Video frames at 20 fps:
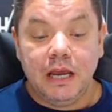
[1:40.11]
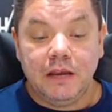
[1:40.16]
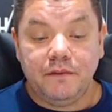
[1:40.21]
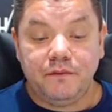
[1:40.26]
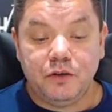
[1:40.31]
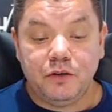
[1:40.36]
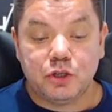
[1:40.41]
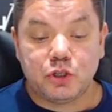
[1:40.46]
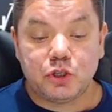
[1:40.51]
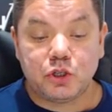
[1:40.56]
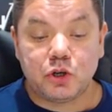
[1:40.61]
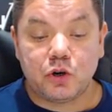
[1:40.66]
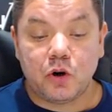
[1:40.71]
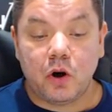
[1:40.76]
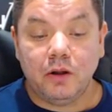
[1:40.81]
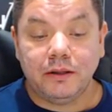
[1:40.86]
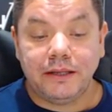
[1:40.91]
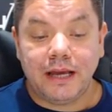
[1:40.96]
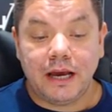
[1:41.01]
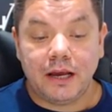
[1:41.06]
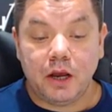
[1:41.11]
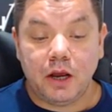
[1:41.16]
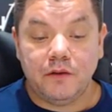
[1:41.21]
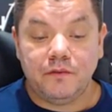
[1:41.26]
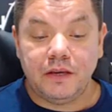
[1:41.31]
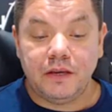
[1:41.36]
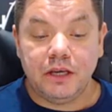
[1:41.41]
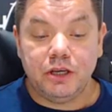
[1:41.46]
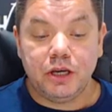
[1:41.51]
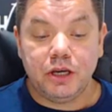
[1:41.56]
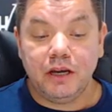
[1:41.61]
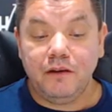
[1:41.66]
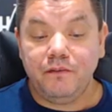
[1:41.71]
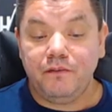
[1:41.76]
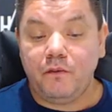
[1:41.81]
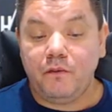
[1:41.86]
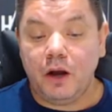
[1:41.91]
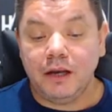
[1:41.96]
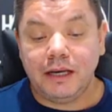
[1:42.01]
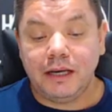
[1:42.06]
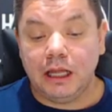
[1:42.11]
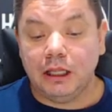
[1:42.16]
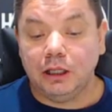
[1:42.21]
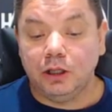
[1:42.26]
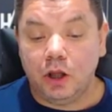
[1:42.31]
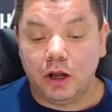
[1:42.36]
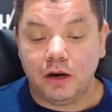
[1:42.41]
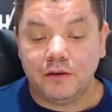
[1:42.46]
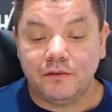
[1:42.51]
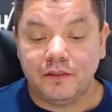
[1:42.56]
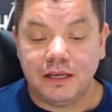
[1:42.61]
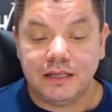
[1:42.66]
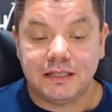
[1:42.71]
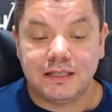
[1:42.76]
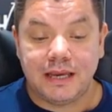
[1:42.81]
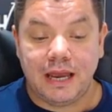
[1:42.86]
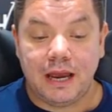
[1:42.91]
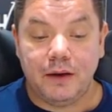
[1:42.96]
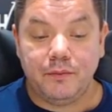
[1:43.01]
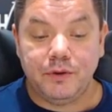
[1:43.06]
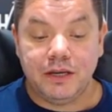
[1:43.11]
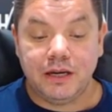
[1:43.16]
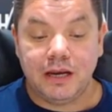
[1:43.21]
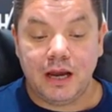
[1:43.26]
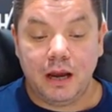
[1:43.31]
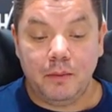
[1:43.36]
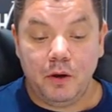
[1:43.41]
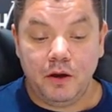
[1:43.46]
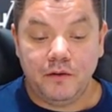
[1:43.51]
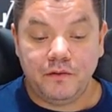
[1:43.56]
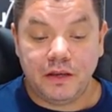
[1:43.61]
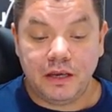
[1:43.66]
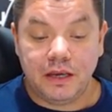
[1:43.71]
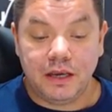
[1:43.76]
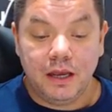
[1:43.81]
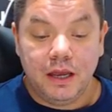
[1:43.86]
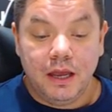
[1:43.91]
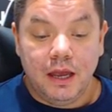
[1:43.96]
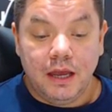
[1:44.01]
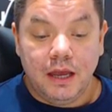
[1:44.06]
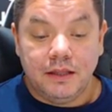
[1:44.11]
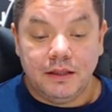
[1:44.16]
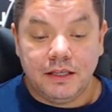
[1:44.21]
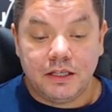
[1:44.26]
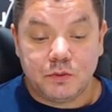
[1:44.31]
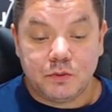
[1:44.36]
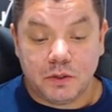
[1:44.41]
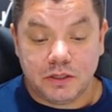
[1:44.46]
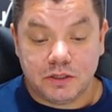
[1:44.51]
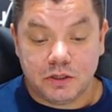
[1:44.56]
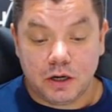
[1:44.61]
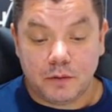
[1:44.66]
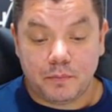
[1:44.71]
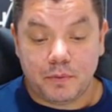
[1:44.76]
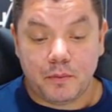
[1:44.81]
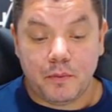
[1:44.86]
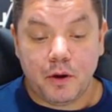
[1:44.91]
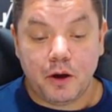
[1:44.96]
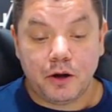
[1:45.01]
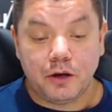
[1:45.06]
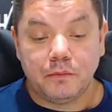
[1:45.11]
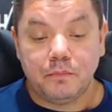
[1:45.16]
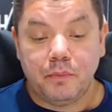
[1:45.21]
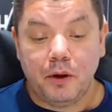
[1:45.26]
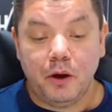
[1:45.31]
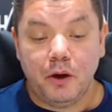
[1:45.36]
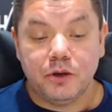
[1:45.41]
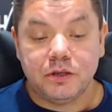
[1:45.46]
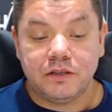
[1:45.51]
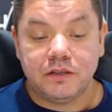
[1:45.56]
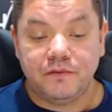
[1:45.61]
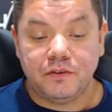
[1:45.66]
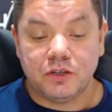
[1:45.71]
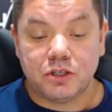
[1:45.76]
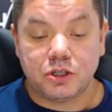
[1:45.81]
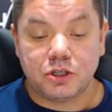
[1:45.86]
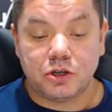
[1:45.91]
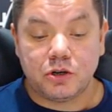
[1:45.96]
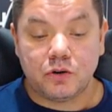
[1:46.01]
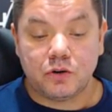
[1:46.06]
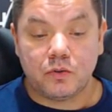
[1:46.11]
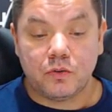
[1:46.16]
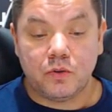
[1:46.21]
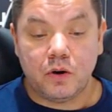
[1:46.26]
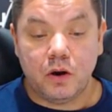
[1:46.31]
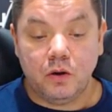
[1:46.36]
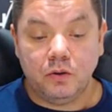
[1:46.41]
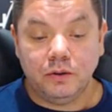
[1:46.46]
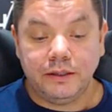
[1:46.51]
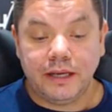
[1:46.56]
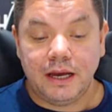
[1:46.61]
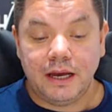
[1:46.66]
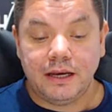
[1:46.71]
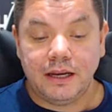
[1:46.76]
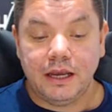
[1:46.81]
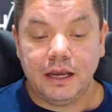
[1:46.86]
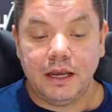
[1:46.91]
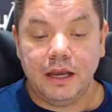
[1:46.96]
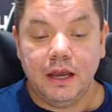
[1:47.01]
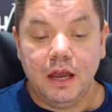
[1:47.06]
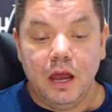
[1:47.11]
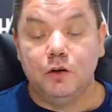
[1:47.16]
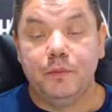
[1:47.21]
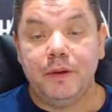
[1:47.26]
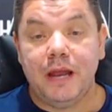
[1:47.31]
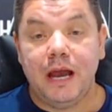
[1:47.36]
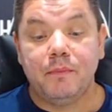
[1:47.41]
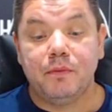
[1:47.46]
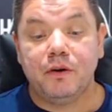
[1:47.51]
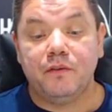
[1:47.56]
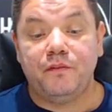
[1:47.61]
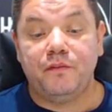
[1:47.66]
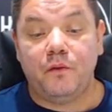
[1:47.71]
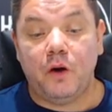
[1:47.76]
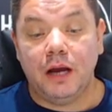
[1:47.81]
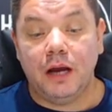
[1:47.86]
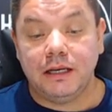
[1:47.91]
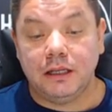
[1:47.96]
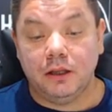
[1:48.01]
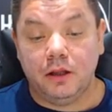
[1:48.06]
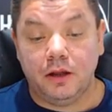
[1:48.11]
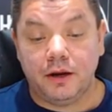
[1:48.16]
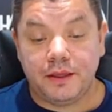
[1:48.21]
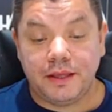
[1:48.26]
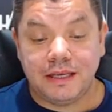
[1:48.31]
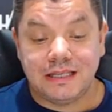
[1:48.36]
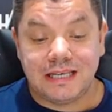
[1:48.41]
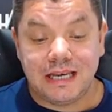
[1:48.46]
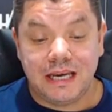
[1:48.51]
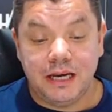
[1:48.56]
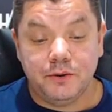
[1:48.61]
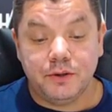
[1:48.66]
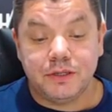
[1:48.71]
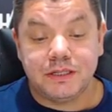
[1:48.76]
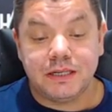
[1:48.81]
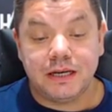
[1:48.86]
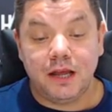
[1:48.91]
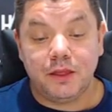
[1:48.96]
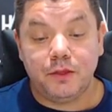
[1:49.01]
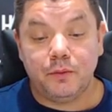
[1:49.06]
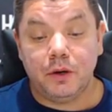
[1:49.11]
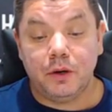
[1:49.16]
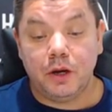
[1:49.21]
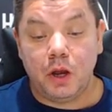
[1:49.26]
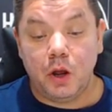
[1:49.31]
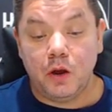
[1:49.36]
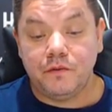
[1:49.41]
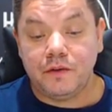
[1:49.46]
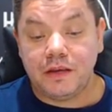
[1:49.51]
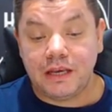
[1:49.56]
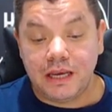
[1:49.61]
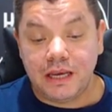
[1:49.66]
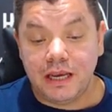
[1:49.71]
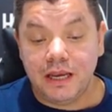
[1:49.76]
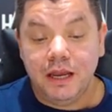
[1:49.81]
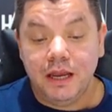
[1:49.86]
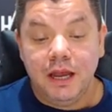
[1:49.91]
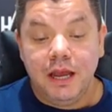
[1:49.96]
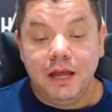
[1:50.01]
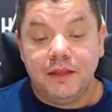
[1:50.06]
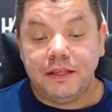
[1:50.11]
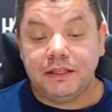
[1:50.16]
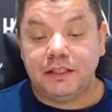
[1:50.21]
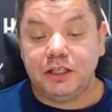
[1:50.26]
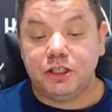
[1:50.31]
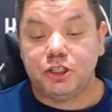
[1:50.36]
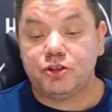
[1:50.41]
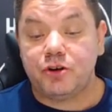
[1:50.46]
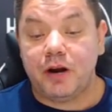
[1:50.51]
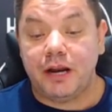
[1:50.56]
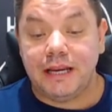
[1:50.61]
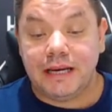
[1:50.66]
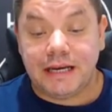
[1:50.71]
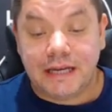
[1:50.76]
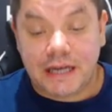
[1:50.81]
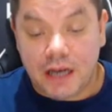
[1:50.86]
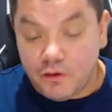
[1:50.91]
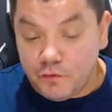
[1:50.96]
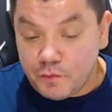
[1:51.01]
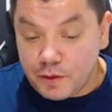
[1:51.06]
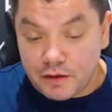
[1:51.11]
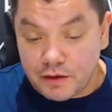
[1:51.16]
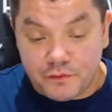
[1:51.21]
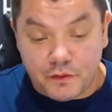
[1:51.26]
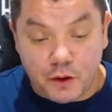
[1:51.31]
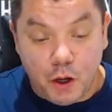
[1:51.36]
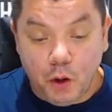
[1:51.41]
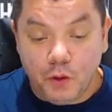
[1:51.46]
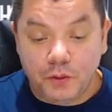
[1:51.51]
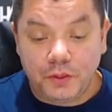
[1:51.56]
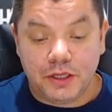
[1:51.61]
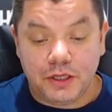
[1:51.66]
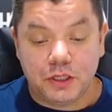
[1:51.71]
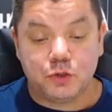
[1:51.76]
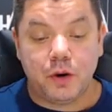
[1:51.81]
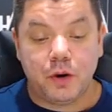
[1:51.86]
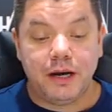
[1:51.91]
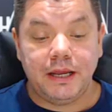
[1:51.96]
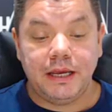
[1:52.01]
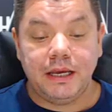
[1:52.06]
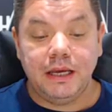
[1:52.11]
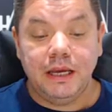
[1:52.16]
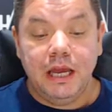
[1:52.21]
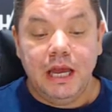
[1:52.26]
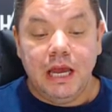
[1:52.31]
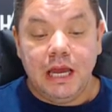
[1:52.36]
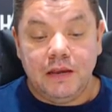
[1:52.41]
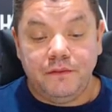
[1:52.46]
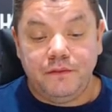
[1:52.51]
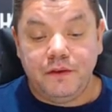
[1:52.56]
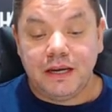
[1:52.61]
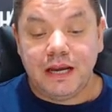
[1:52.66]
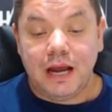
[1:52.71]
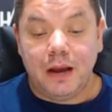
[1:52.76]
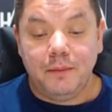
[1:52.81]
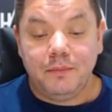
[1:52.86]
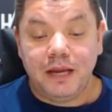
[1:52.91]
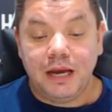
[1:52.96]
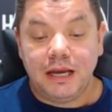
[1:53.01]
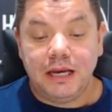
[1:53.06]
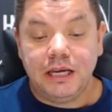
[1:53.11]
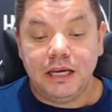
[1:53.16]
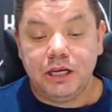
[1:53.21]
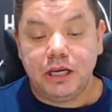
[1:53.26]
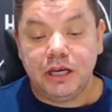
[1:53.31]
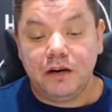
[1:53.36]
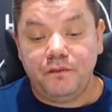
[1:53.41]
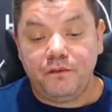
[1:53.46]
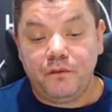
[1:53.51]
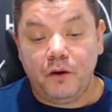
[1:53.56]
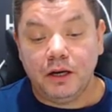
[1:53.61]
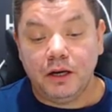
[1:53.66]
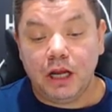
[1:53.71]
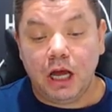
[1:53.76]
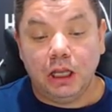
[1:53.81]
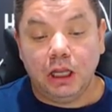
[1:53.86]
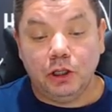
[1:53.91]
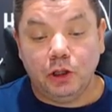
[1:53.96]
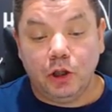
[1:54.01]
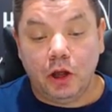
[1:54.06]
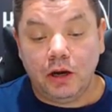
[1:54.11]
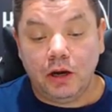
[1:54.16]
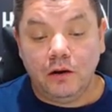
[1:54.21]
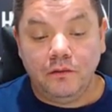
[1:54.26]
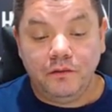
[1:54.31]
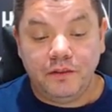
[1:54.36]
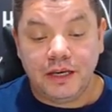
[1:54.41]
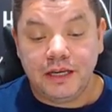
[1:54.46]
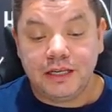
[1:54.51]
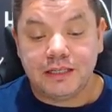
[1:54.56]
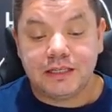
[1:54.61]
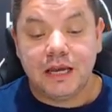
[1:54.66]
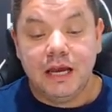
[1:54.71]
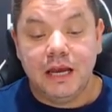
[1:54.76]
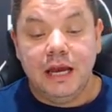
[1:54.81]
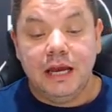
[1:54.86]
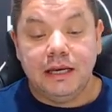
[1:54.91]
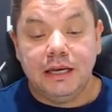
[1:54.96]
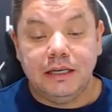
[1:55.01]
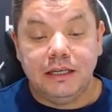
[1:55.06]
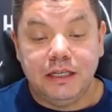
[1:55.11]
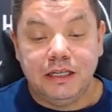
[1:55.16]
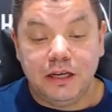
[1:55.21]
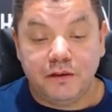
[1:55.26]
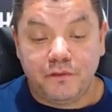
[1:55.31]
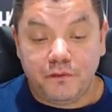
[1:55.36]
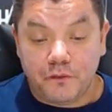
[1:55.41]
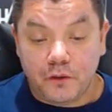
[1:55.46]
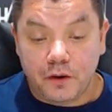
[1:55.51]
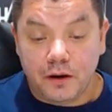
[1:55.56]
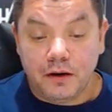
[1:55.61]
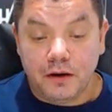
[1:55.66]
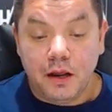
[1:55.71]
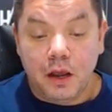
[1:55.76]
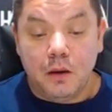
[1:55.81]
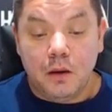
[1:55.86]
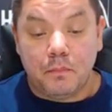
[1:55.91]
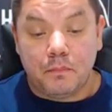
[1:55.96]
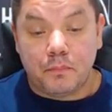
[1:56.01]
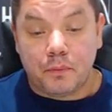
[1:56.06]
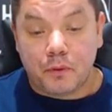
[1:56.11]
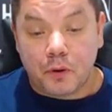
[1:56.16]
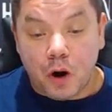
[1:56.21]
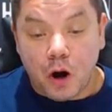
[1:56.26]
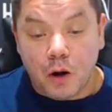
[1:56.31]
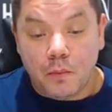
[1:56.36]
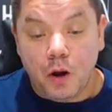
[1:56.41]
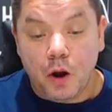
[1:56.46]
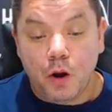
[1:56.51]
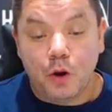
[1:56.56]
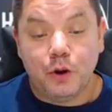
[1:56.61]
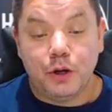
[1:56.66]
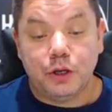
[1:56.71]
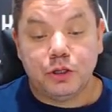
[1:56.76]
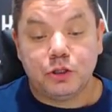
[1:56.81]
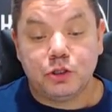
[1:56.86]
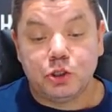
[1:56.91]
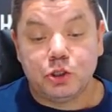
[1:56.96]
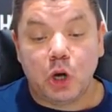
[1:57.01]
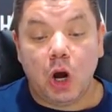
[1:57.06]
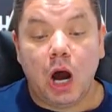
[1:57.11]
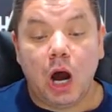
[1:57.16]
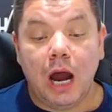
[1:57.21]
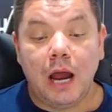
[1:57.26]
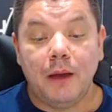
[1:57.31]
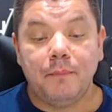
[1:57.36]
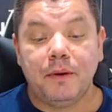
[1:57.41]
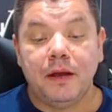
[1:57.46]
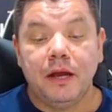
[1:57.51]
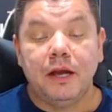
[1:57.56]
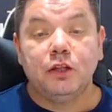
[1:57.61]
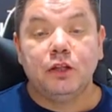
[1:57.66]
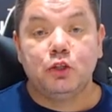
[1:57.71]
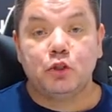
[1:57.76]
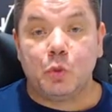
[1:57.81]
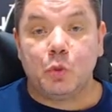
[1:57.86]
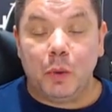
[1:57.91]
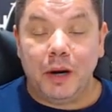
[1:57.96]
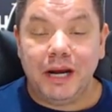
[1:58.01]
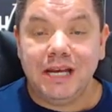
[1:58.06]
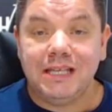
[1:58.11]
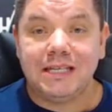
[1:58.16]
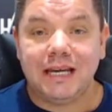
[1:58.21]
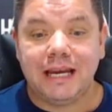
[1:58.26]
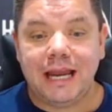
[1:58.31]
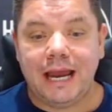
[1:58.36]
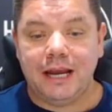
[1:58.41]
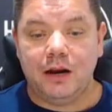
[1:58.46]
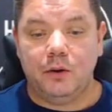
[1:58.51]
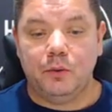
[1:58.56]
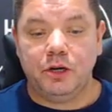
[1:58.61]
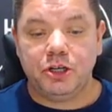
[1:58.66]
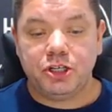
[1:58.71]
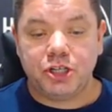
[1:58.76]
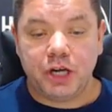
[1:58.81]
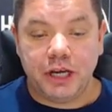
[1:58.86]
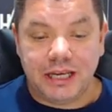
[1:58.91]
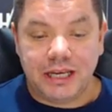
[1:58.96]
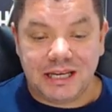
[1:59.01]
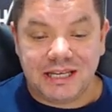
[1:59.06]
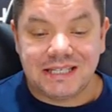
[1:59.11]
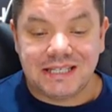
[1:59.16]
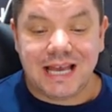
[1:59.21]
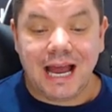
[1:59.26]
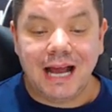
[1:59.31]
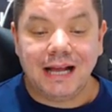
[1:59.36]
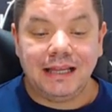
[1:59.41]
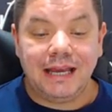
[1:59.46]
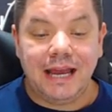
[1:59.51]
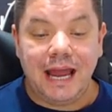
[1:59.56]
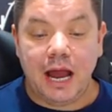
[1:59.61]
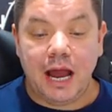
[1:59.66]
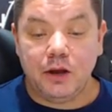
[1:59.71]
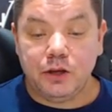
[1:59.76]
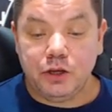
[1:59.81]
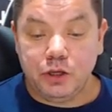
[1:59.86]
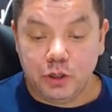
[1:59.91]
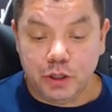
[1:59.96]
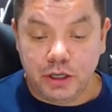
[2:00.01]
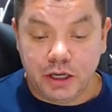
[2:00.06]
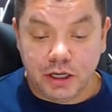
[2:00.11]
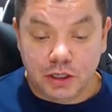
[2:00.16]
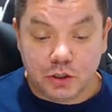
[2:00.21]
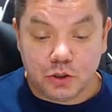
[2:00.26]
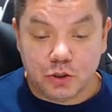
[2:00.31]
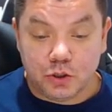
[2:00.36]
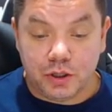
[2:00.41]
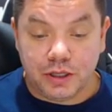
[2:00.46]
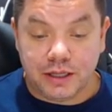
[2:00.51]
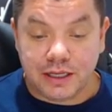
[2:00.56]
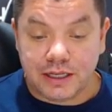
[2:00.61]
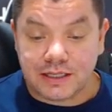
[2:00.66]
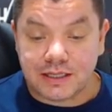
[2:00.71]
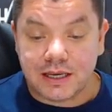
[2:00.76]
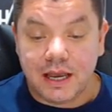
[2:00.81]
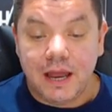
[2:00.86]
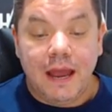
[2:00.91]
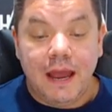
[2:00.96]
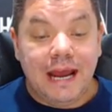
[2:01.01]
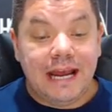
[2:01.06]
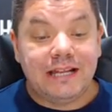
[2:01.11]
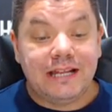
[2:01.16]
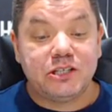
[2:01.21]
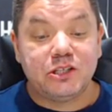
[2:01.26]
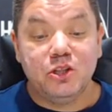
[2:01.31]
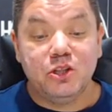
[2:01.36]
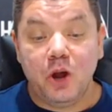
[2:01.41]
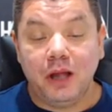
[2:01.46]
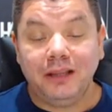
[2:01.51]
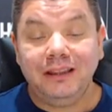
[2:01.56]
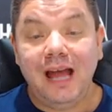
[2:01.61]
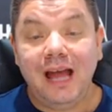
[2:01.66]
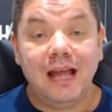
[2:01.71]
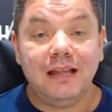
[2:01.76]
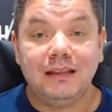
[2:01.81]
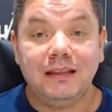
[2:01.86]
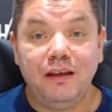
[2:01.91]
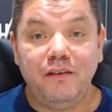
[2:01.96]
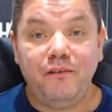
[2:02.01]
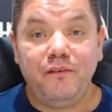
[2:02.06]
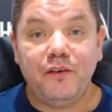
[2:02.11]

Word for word: If you scroll down over here, you're going to find a lot of these, okay? When you come over here, this one's not a promoted post. If you scroll down here, you'll be able to find a lot of these. Here is another one over here that the Australian Government of Health is running. If you come down here, you're going to find a lot of these different promo type tweets and I want to show you exactly how you can do this. It's not that